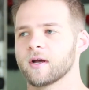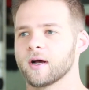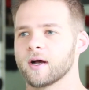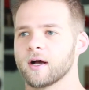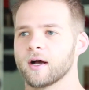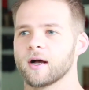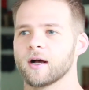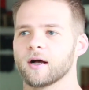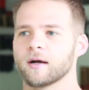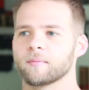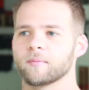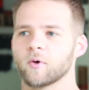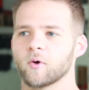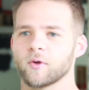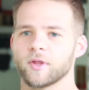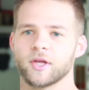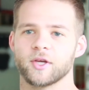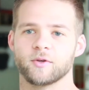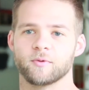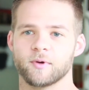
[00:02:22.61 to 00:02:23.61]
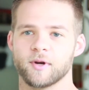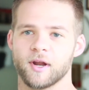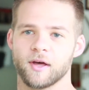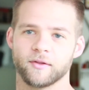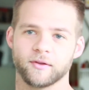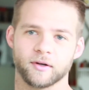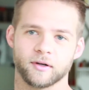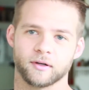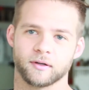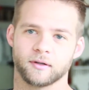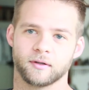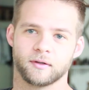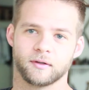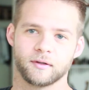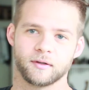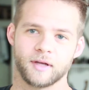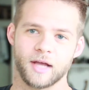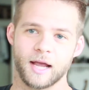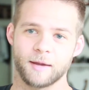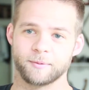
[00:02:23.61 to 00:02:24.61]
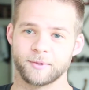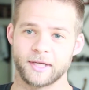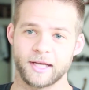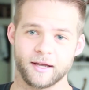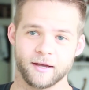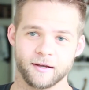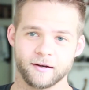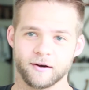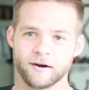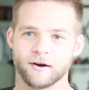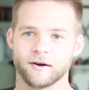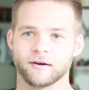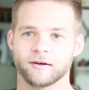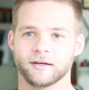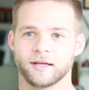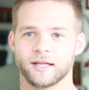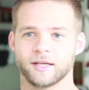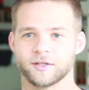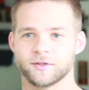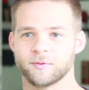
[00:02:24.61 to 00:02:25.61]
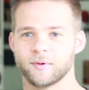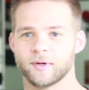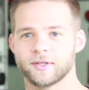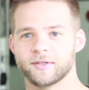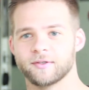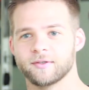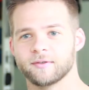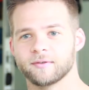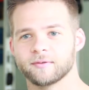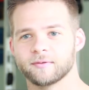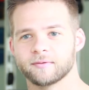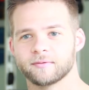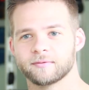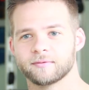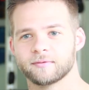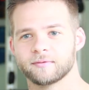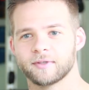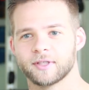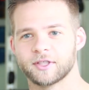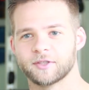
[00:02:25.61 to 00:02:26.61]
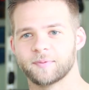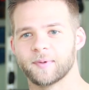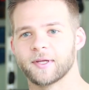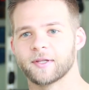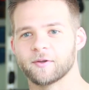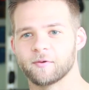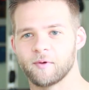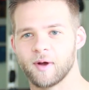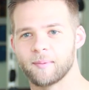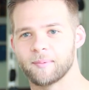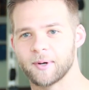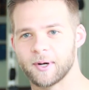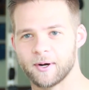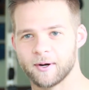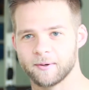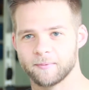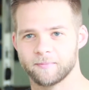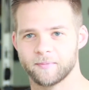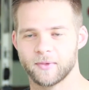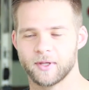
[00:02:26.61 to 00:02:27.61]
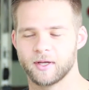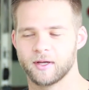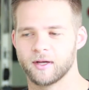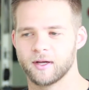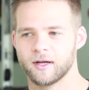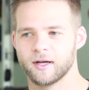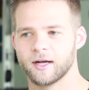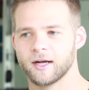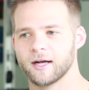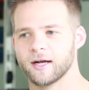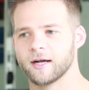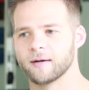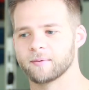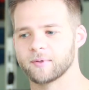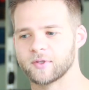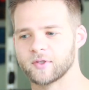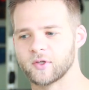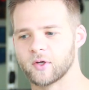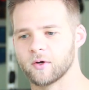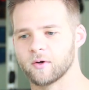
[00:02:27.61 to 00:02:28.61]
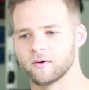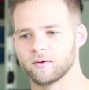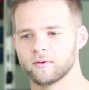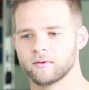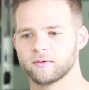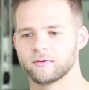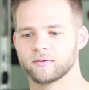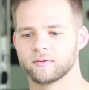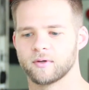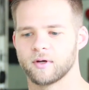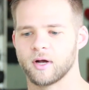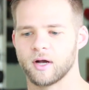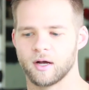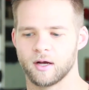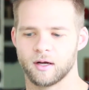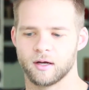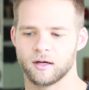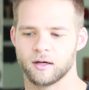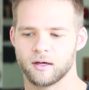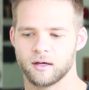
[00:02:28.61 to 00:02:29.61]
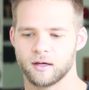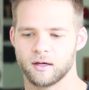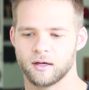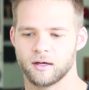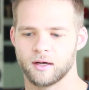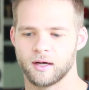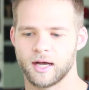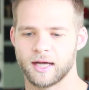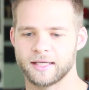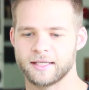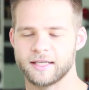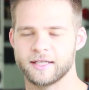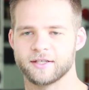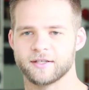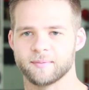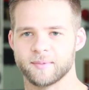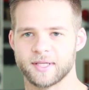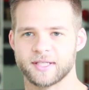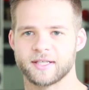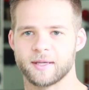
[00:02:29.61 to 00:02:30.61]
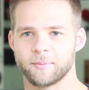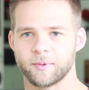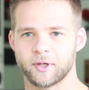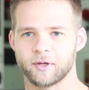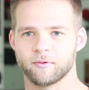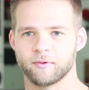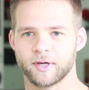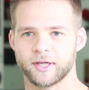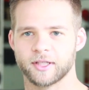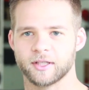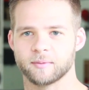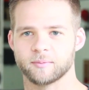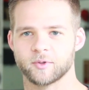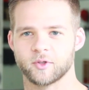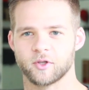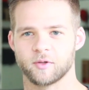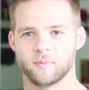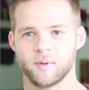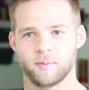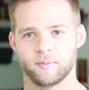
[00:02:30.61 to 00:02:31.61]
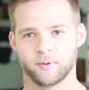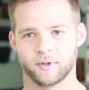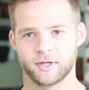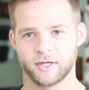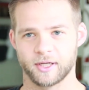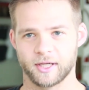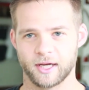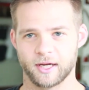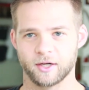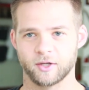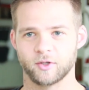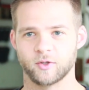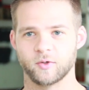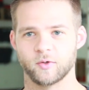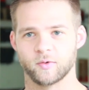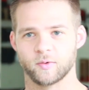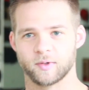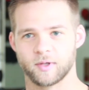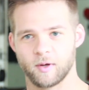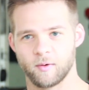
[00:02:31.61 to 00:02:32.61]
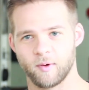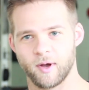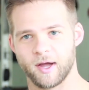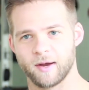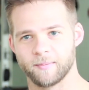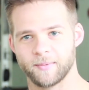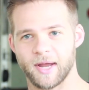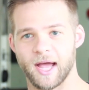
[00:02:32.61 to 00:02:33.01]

Or they do another empty hand art and they just want to expand their weapon art. And so I teach them in separate curriculums so that people can kind of choose what they want.